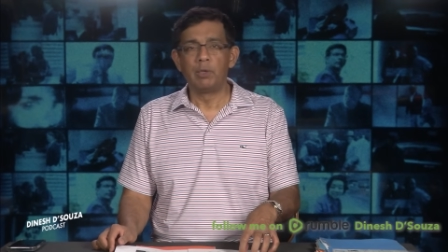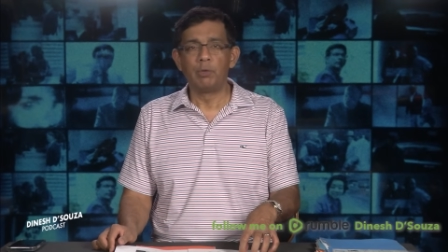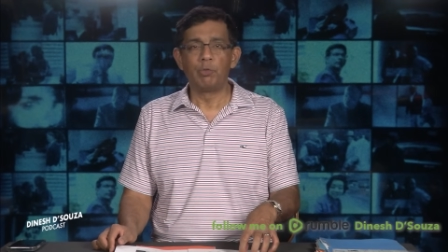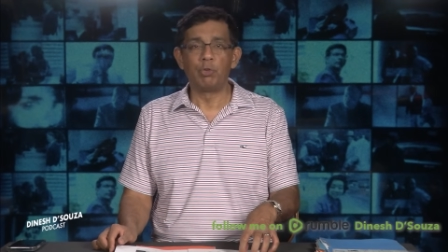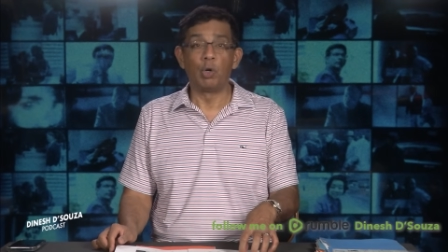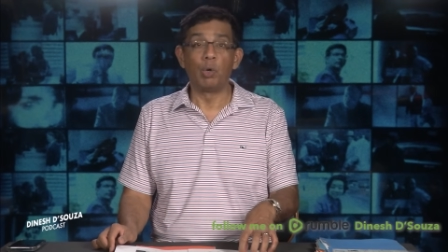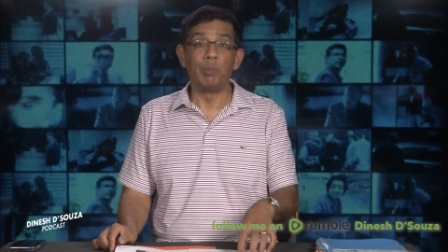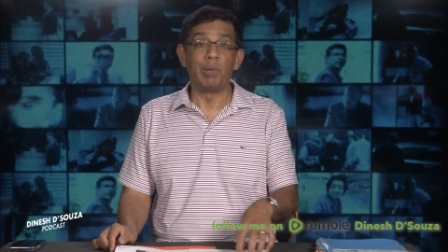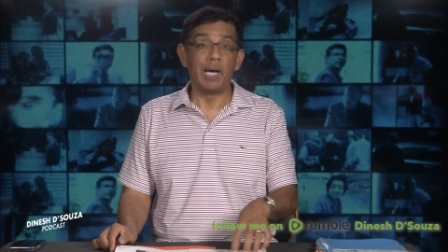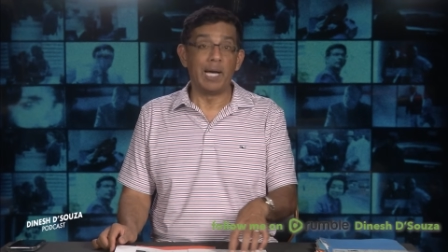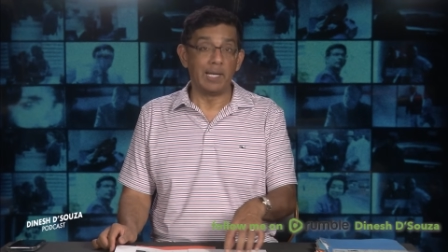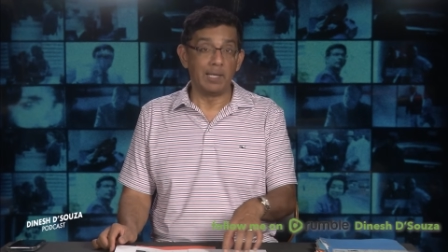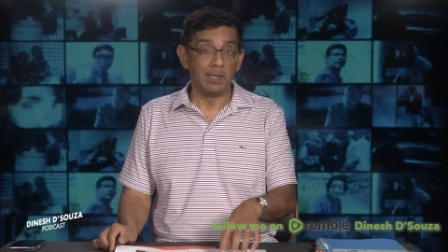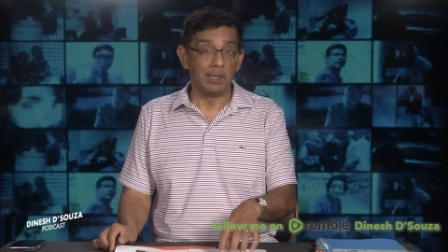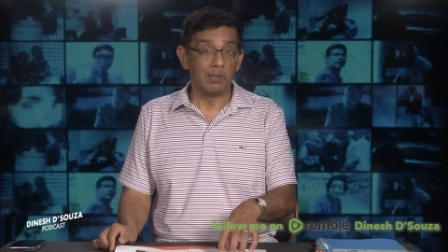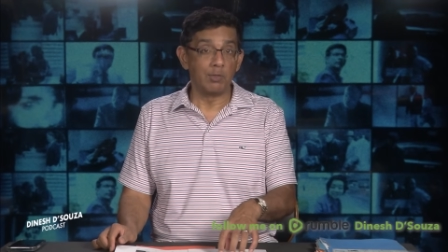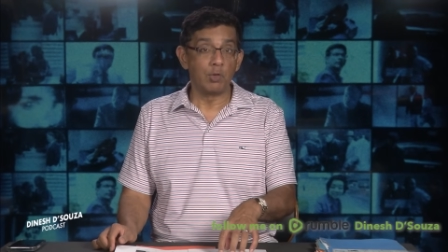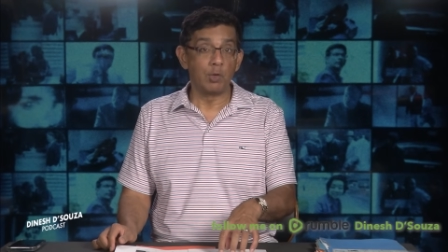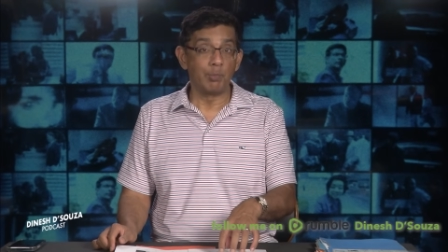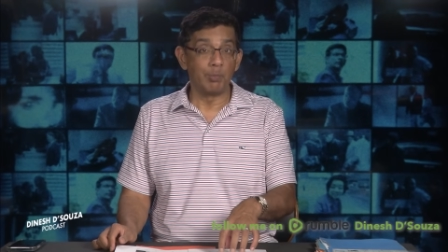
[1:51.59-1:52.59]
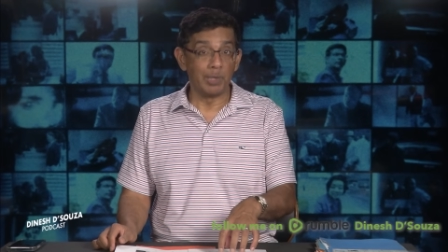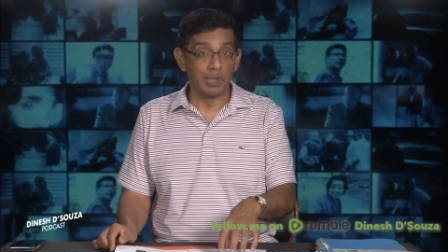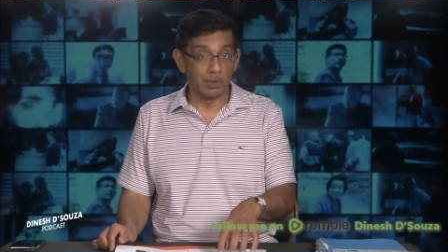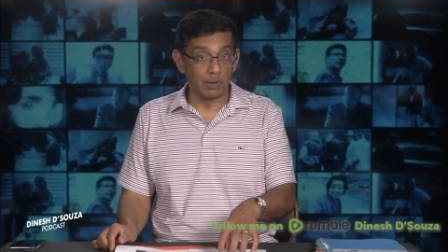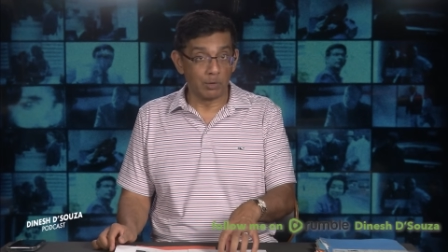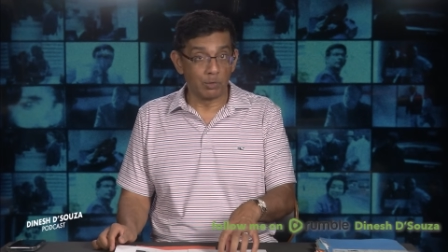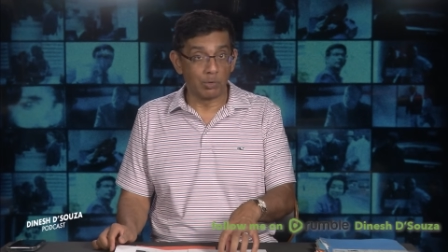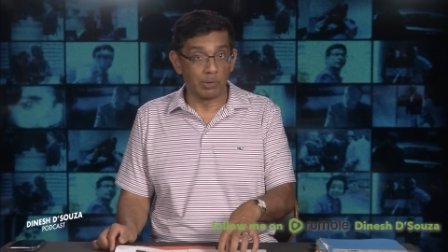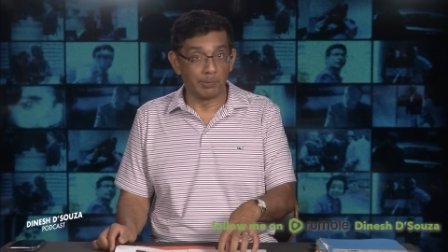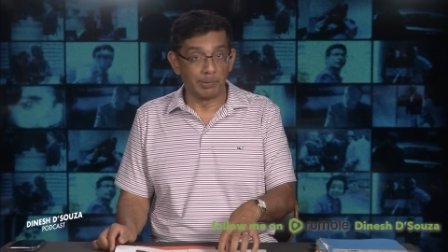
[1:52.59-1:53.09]
Joe Biden is the
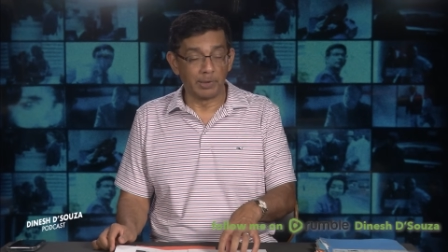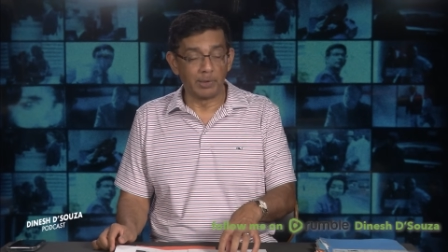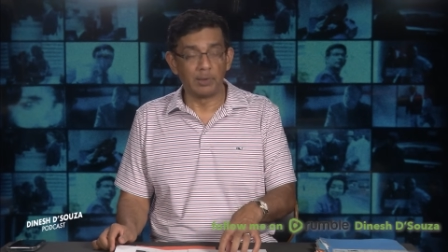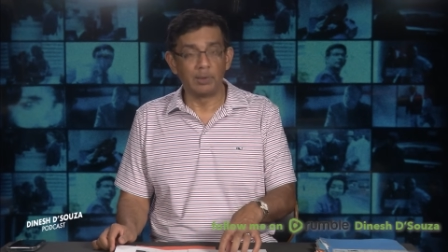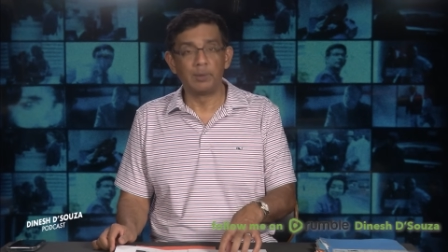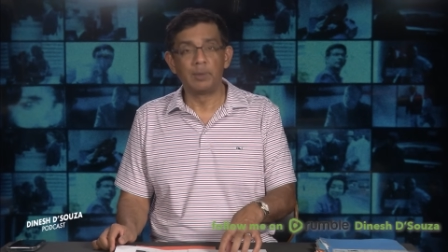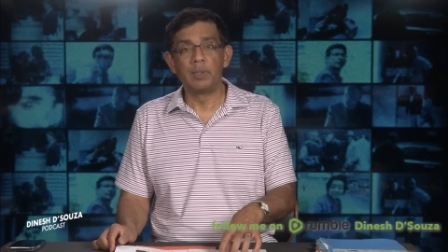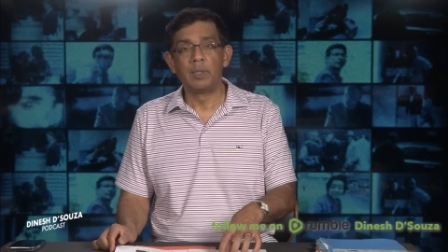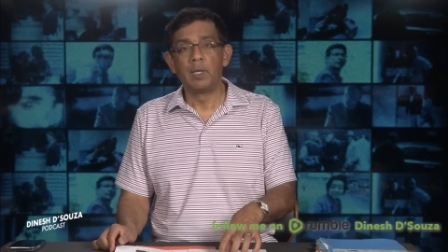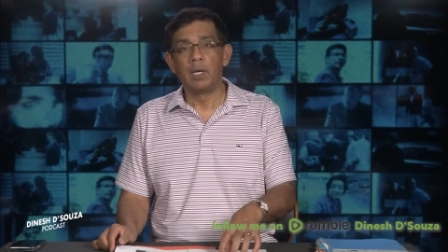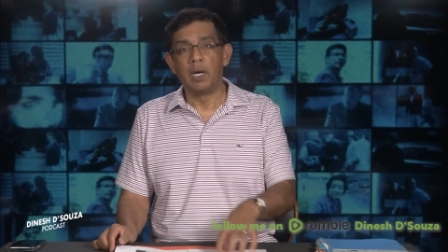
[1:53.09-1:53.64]
bigger criminal.